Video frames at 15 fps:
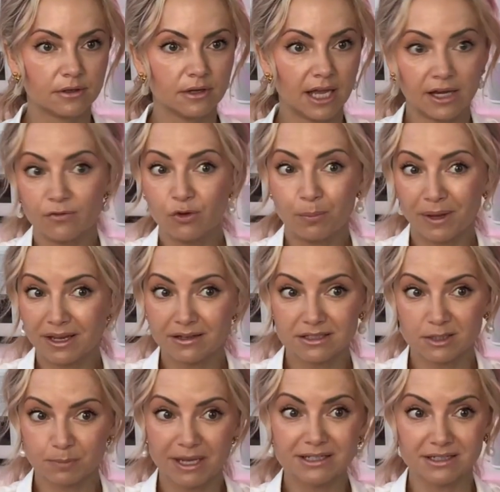And if you pay,
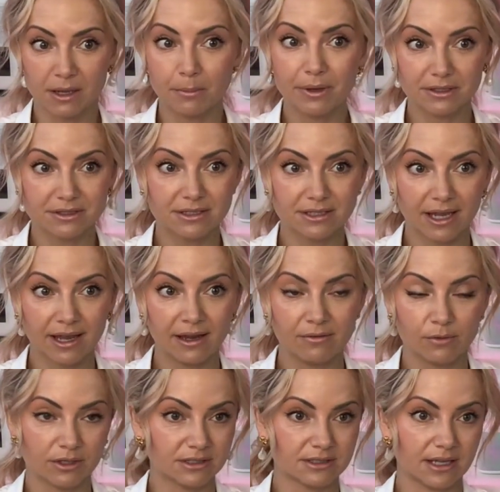spend ten bucks a day,
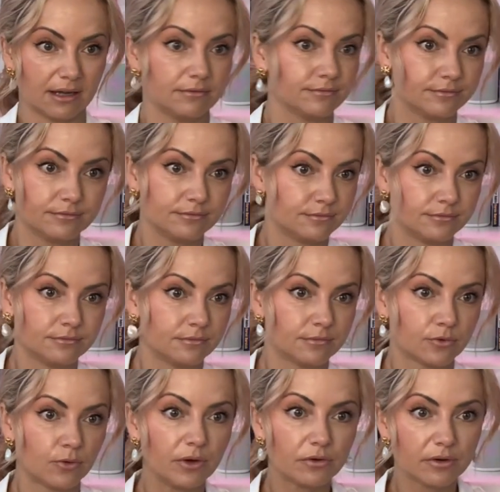what is that?
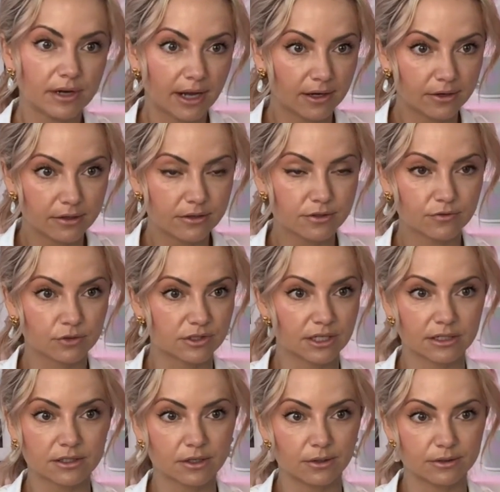three hundred dollars for
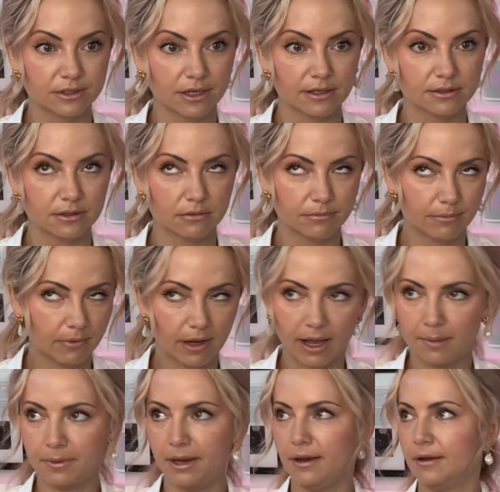six closings? I
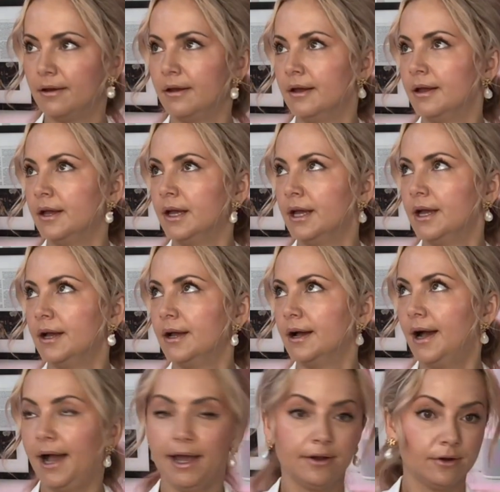mean,
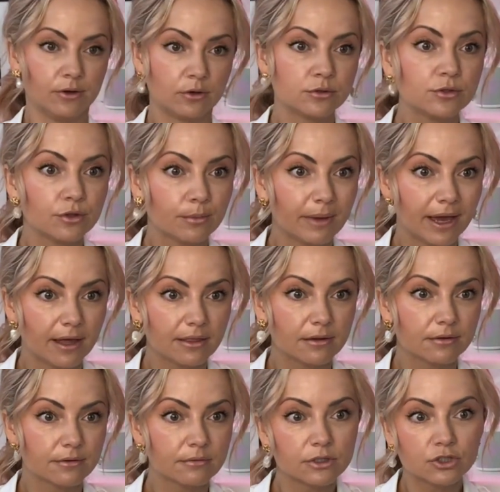I don't know, do the math.
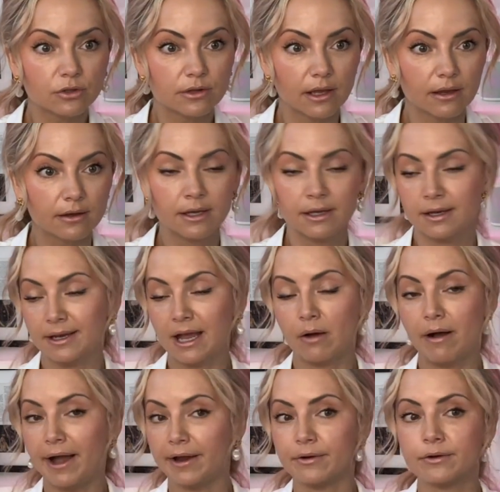what you think. Now,
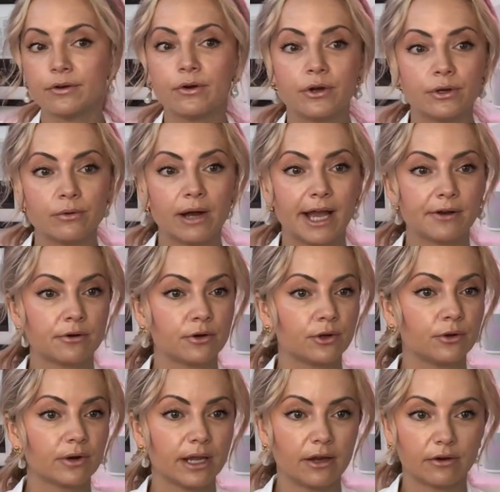I don't know you. I don't know
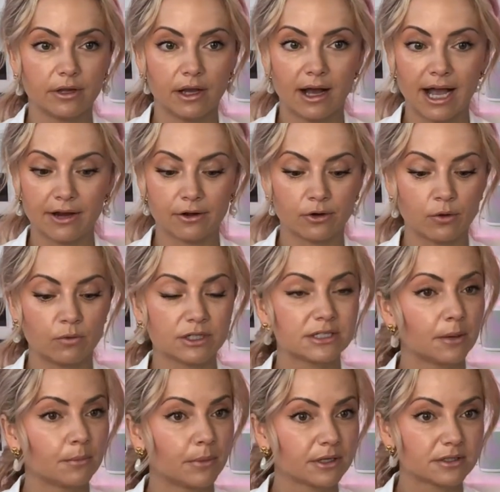your area. I don't know what
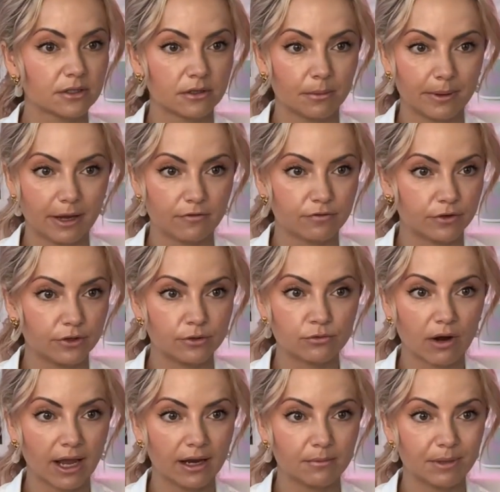ten bucks is going to buy for you,
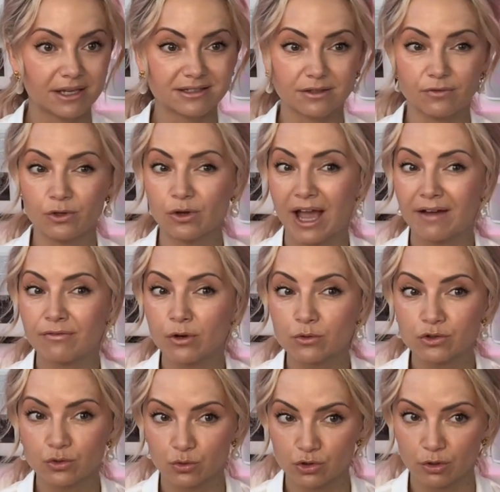right? Because if you have no
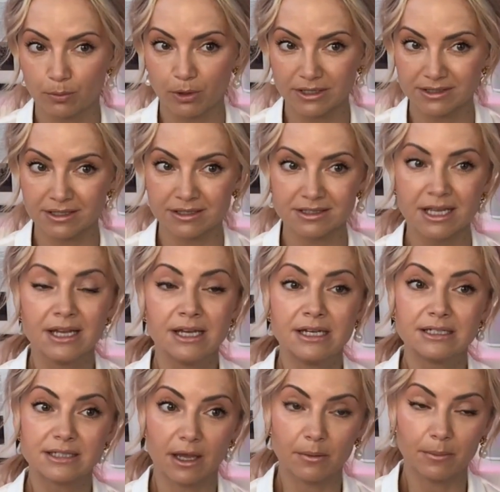social presence,
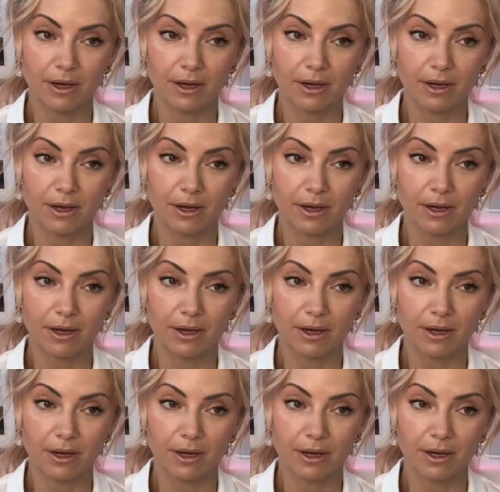ten